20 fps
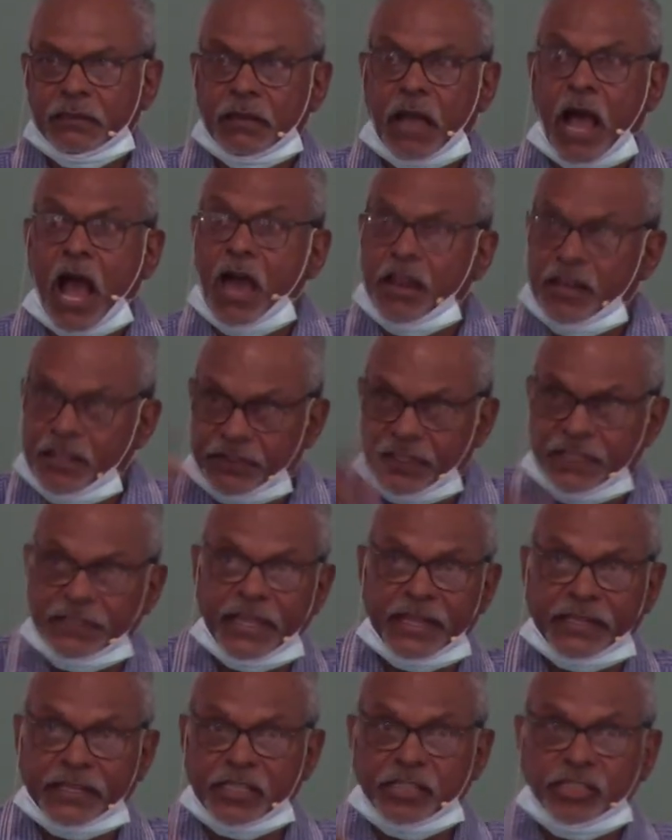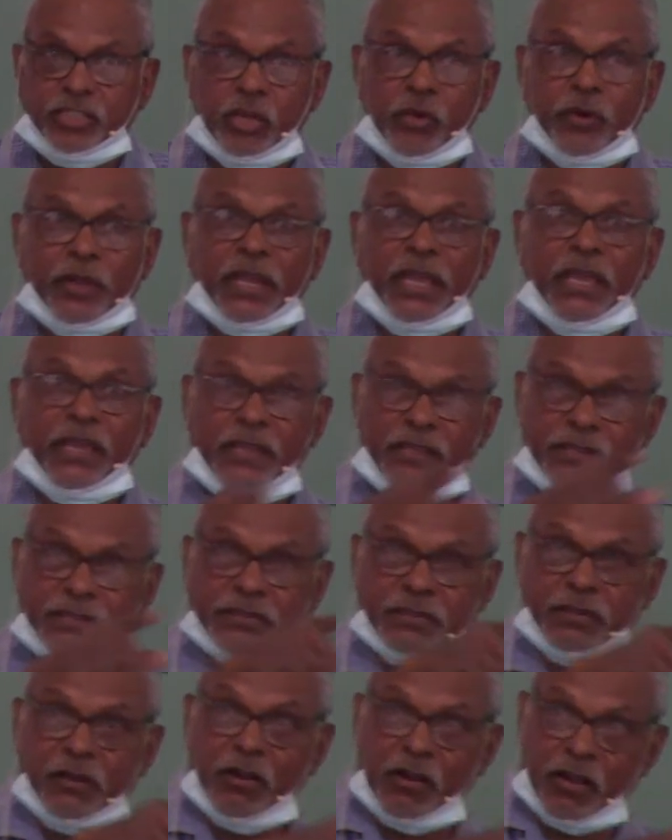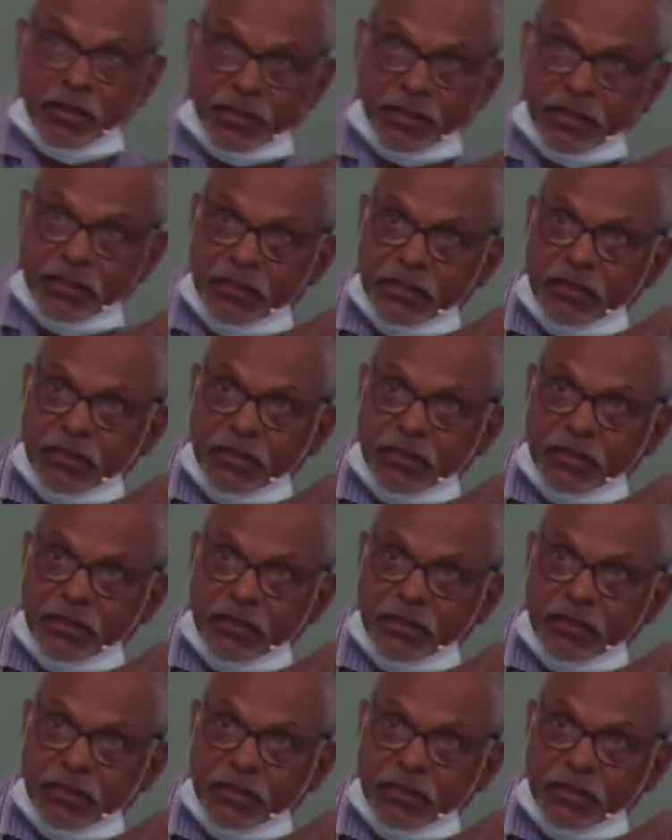Only thing that can do it is either